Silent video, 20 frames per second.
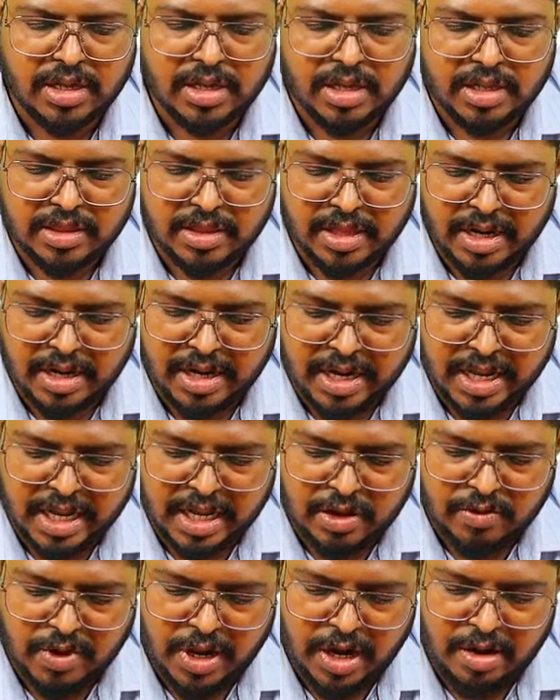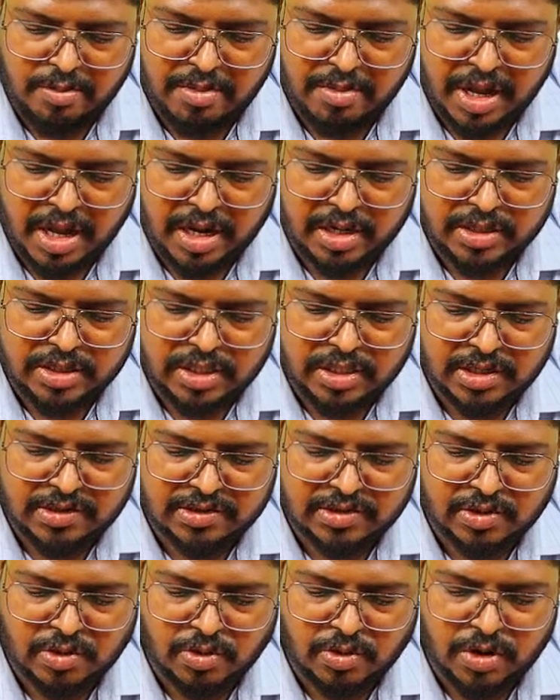The lingual margin is
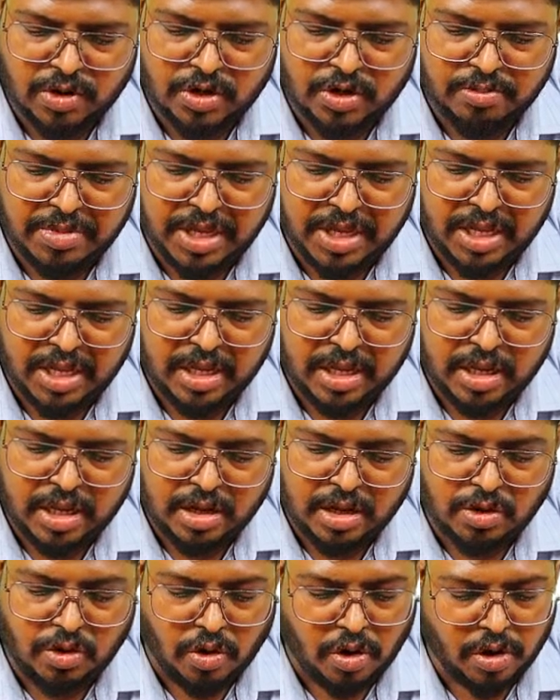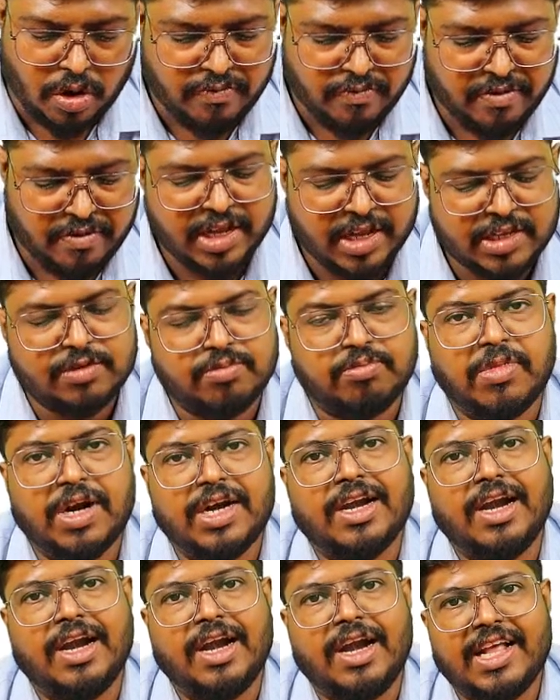going to be convex but
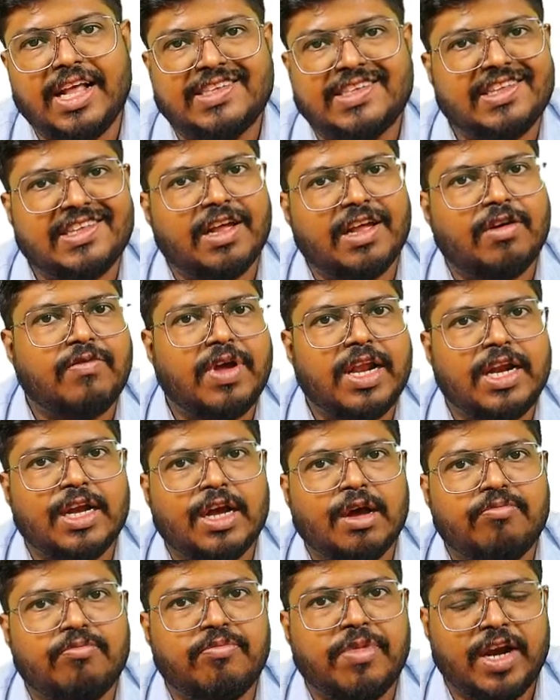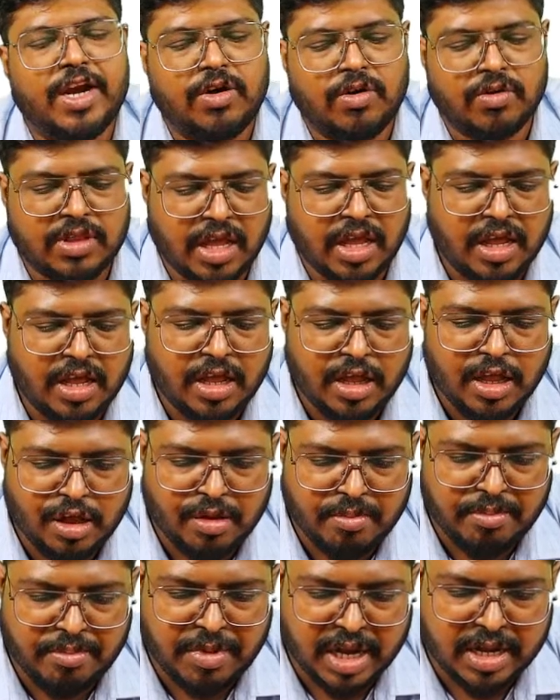lesser when compared to the
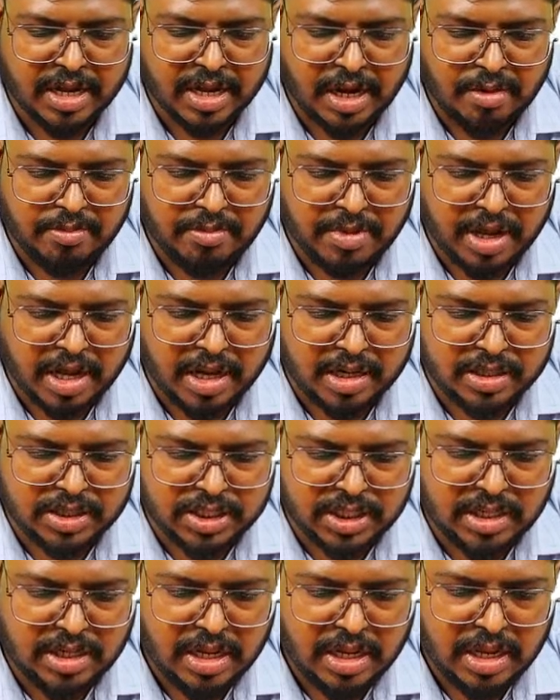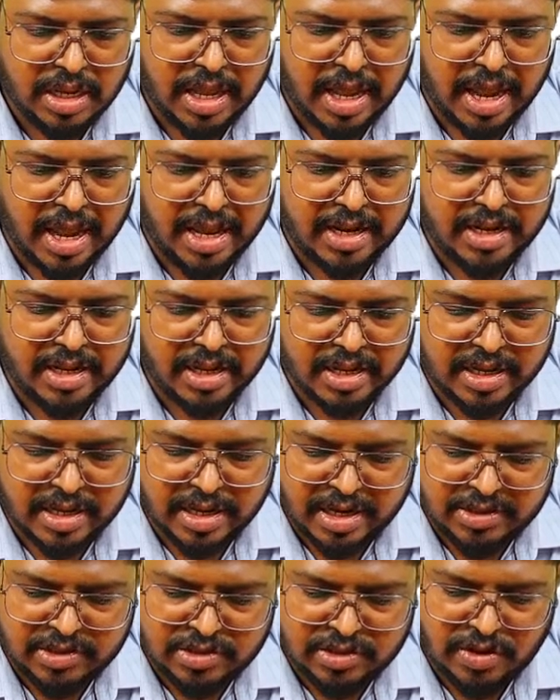buccal margin, and the
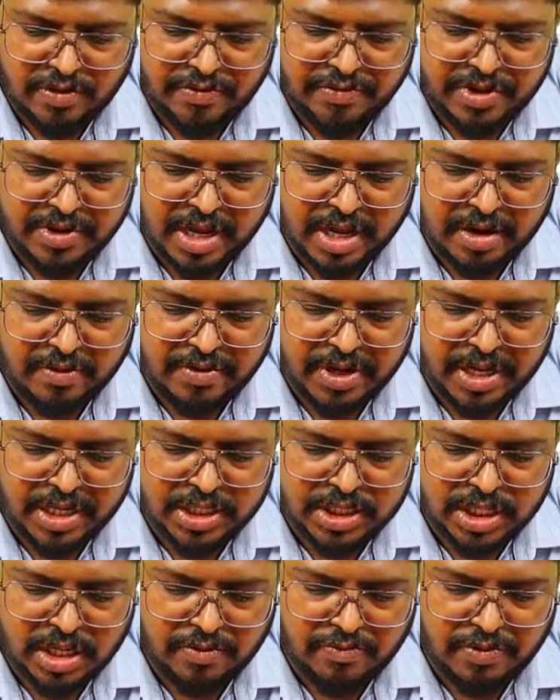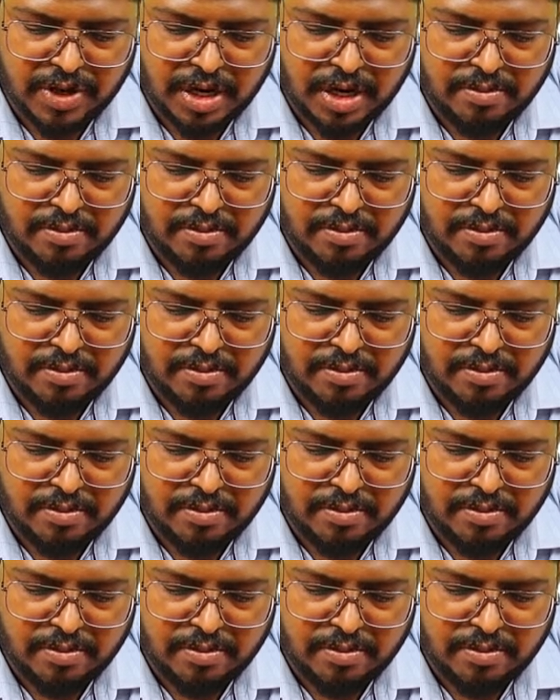crest of curvature will